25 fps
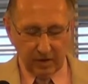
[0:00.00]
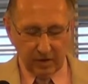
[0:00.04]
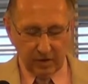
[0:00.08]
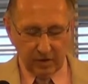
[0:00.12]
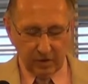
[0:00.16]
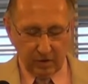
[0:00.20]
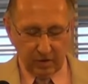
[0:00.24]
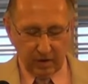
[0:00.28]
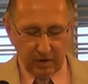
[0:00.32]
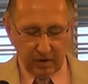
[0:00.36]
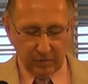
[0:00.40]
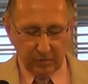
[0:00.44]

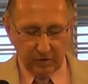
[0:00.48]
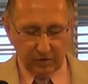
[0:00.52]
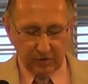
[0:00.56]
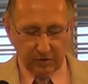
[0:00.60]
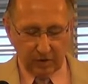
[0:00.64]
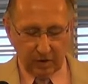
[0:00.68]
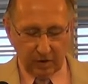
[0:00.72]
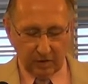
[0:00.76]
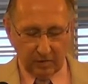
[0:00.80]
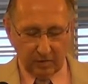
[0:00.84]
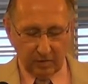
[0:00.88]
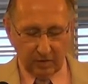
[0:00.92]
Joanne
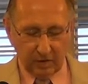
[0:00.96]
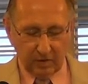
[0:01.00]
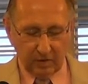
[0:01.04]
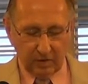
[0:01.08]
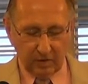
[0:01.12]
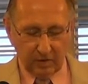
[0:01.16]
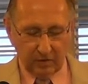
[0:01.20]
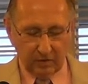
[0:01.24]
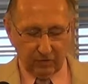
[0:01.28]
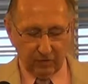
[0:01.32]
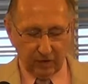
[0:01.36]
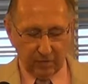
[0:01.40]
was on
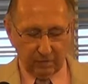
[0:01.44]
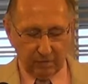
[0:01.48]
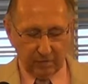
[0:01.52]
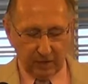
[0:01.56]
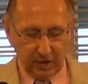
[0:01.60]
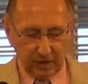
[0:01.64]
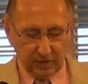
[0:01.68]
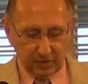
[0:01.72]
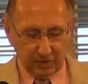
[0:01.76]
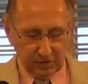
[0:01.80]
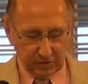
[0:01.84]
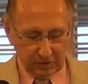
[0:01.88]
the front
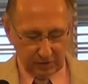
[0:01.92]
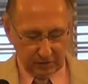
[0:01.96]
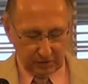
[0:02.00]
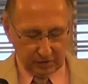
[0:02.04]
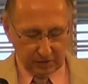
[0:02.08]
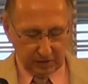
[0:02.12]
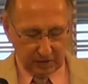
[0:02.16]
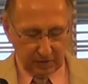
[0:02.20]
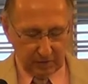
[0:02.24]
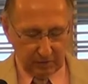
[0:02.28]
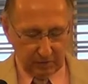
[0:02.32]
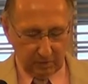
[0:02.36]
passenger
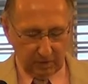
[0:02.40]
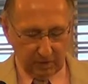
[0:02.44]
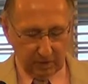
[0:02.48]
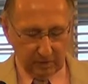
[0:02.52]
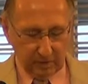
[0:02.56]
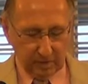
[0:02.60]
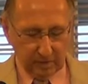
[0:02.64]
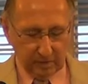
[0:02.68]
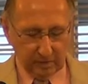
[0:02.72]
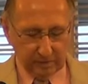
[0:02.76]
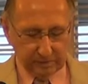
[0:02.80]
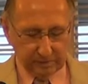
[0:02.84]
side
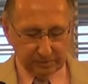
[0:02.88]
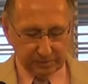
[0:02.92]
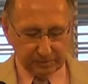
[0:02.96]
window.